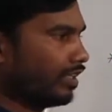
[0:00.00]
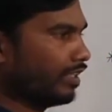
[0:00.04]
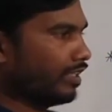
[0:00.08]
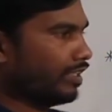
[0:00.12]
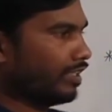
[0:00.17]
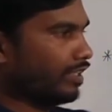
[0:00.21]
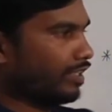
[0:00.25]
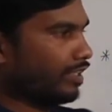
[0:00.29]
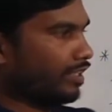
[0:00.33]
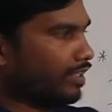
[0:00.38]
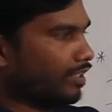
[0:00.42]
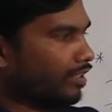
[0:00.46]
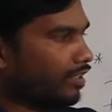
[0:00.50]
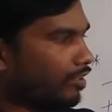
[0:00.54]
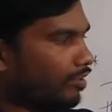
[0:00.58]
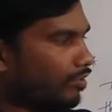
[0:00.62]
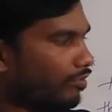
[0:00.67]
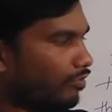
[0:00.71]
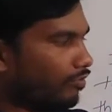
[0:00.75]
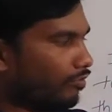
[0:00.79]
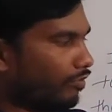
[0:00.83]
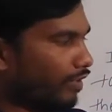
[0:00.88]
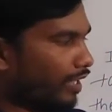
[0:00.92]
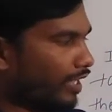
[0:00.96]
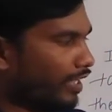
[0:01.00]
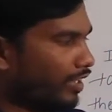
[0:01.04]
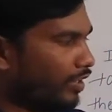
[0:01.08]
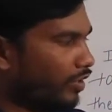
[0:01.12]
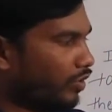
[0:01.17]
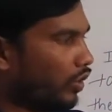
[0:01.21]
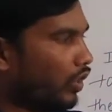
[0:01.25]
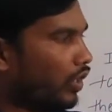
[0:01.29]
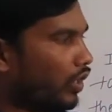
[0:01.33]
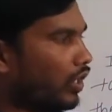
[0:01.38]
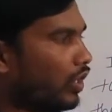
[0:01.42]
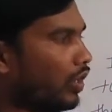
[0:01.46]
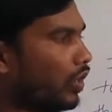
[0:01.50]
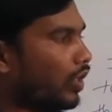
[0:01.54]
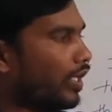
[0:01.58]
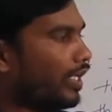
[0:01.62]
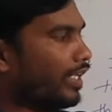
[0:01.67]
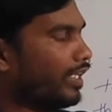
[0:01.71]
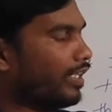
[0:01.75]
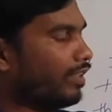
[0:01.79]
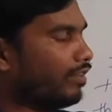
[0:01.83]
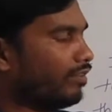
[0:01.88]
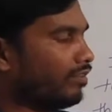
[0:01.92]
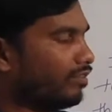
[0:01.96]
when you are drawing
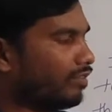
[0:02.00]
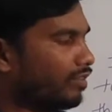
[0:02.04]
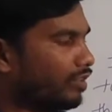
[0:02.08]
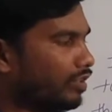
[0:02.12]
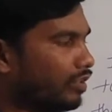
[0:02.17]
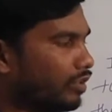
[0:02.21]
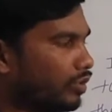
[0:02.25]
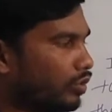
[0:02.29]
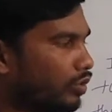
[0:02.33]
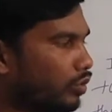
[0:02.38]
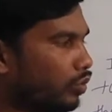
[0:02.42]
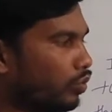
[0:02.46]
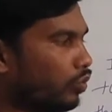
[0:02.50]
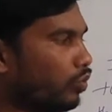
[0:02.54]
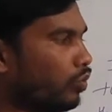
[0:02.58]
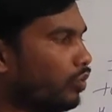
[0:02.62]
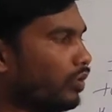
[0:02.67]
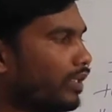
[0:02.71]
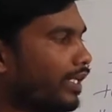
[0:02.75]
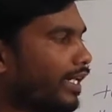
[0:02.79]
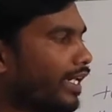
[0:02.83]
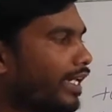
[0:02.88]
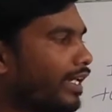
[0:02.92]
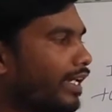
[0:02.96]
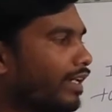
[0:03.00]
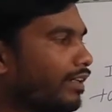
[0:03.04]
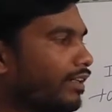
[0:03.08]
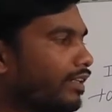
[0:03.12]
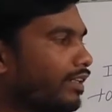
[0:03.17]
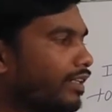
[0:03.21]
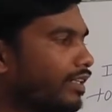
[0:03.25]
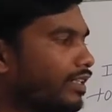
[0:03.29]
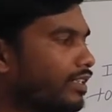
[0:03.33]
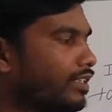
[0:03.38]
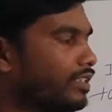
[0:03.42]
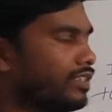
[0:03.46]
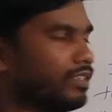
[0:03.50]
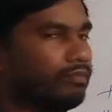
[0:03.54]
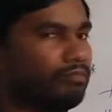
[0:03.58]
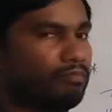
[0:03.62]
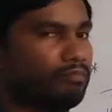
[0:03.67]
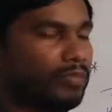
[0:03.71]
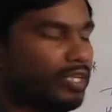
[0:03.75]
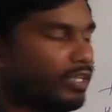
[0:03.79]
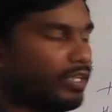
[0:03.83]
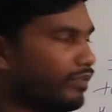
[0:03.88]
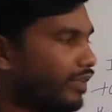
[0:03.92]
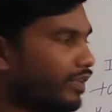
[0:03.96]
two triangles between
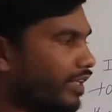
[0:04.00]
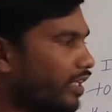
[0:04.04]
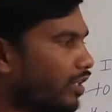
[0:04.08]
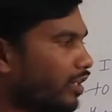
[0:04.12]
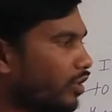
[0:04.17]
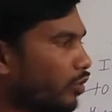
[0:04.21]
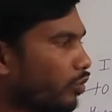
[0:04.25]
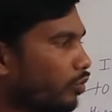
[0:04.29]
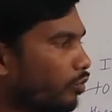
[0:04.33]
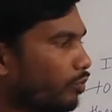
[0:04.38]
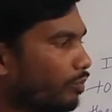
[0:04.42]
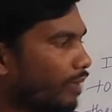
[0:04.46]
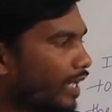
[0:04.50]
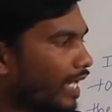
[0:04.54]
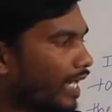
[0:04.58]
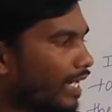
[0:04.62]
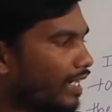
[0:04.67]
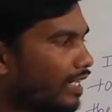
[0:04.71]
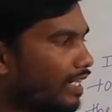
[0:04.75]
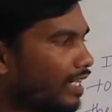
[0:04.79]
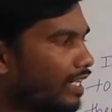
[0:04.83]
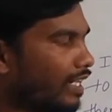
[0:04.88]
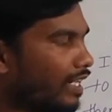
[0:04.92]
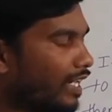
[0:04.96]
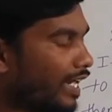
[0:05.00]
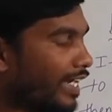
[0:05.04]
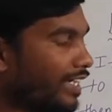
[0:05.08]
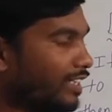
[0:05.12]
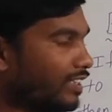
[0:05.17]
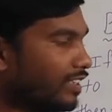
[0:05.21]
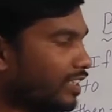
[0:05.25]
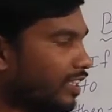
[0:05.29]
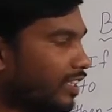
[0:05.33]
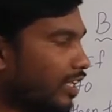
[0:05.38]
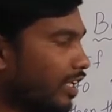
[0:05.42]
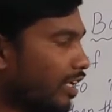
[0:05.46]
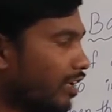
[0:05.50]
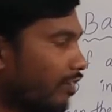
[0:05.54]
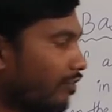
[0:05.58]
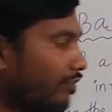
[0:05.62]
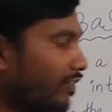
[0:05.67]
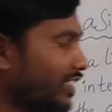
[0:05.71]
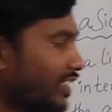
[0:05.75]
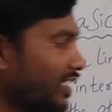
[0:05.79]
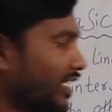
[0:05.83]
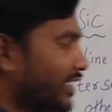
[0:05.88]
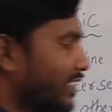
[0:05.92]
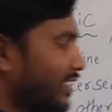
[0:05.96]
two parallel lines with the
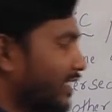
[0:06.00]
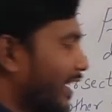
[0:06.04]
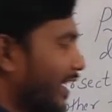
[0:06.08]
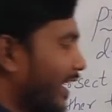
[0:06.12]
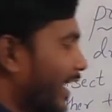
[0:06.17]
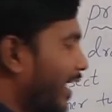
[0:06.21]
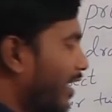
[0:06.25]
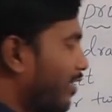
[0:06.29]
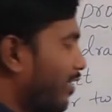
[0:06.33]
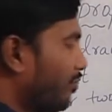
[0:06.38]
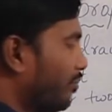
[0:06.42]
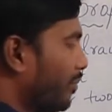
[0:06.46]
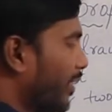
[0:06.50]
same base,